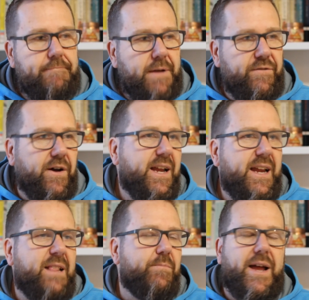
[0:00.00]
if I can
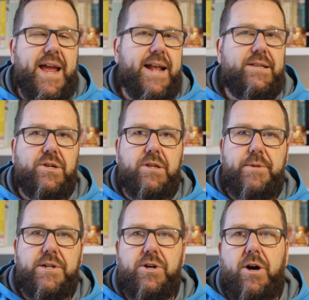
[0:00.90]
get my hands on them
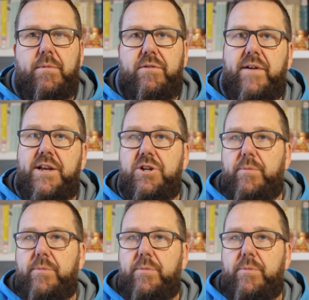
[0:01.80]
in a timely fashion.